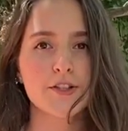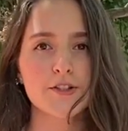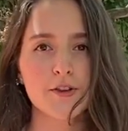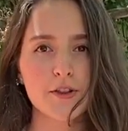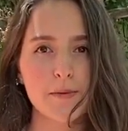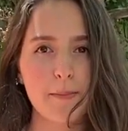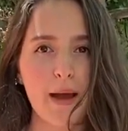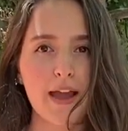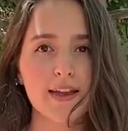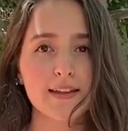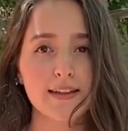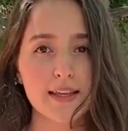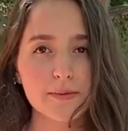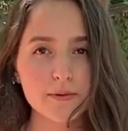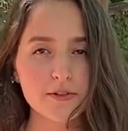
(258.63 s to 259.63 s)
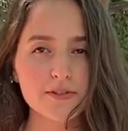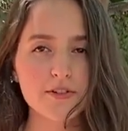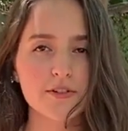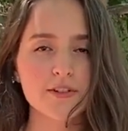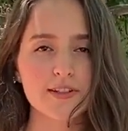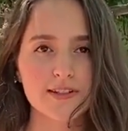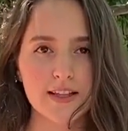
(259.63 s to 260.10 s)
so the Pi enables
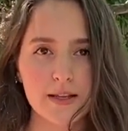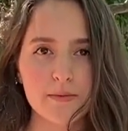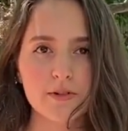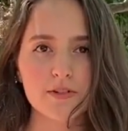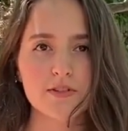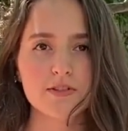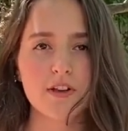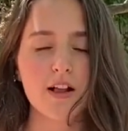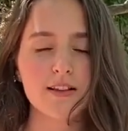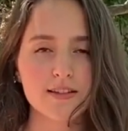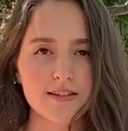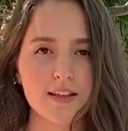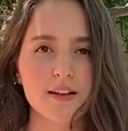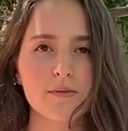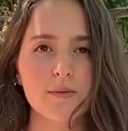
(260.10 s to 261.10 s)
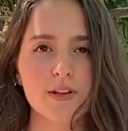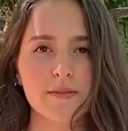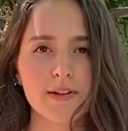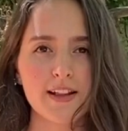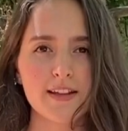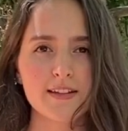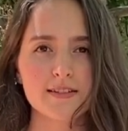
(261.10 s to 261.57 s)
or disables solid-state
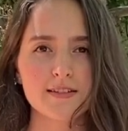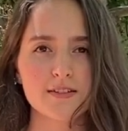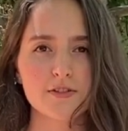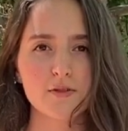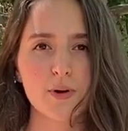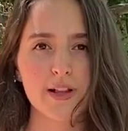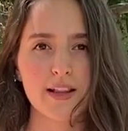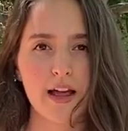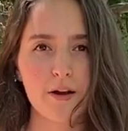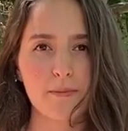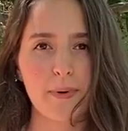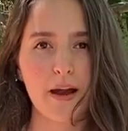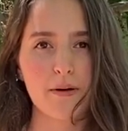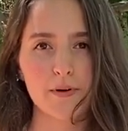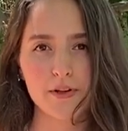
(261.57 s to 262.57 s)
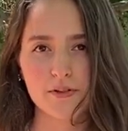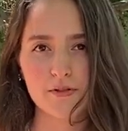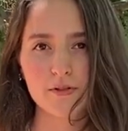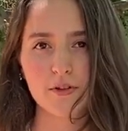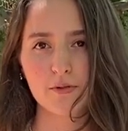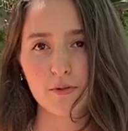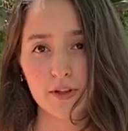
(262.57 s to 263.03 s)
relays to allow power
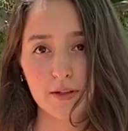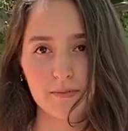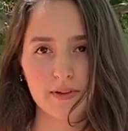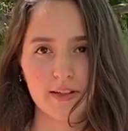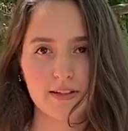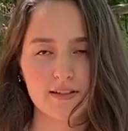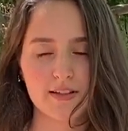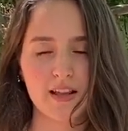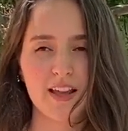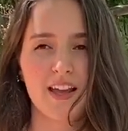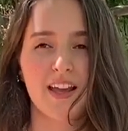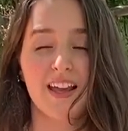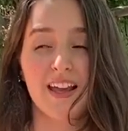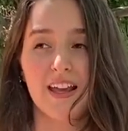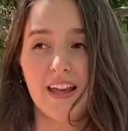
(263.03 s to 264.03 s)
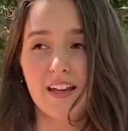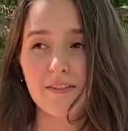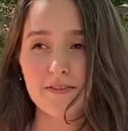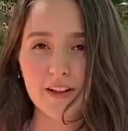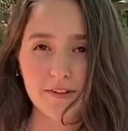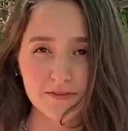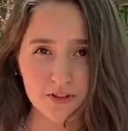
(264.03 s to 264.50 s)
to the cooling plates.
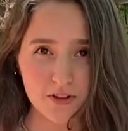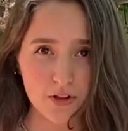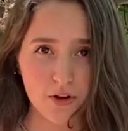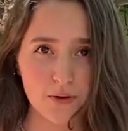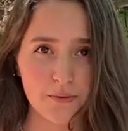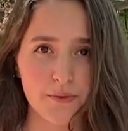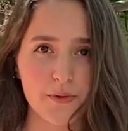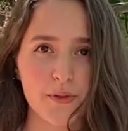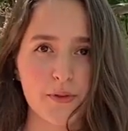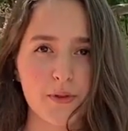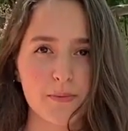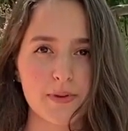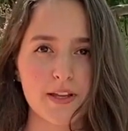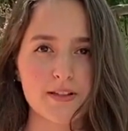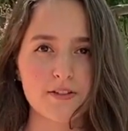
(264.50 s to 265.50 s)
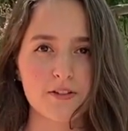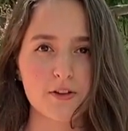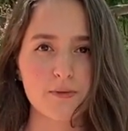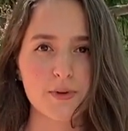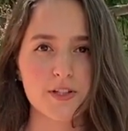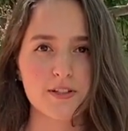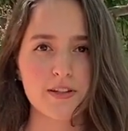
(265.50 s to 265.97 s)
If left alone, the plates
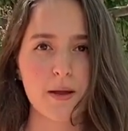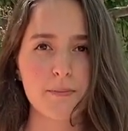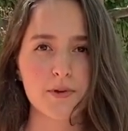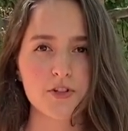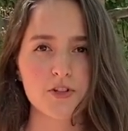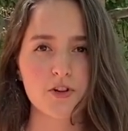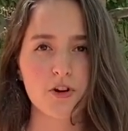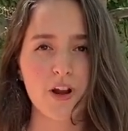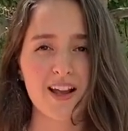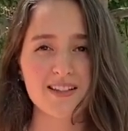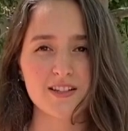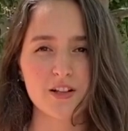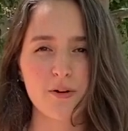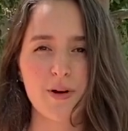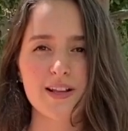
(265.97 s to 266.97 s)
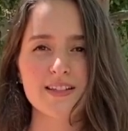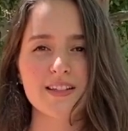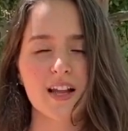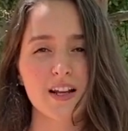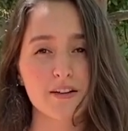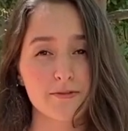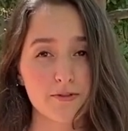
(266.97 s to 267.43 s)
could reach a temperature as low as
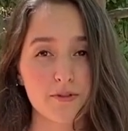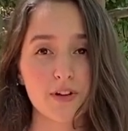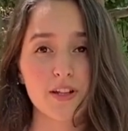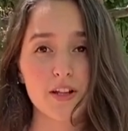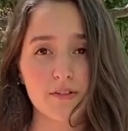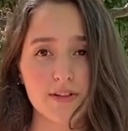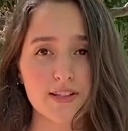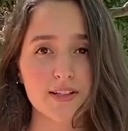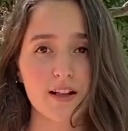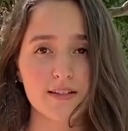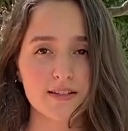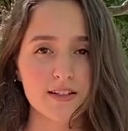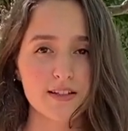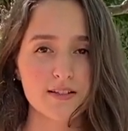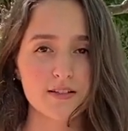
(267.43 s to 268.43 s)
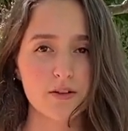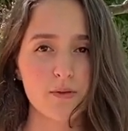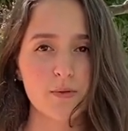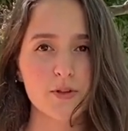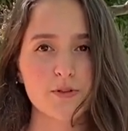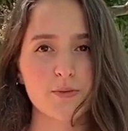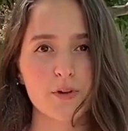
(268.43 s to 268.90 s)
-3 degrees Celsius,
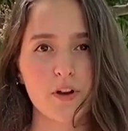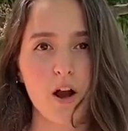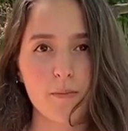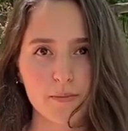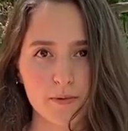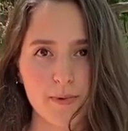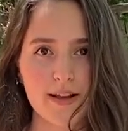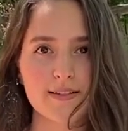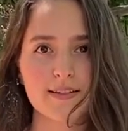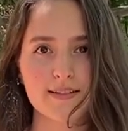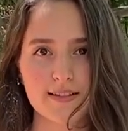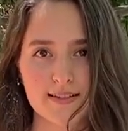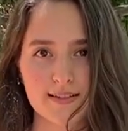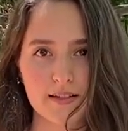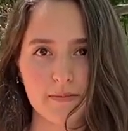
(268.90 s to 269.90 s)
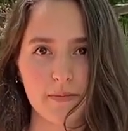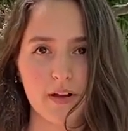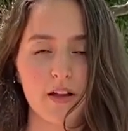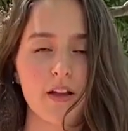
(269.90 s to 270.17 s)
which would compromise the system.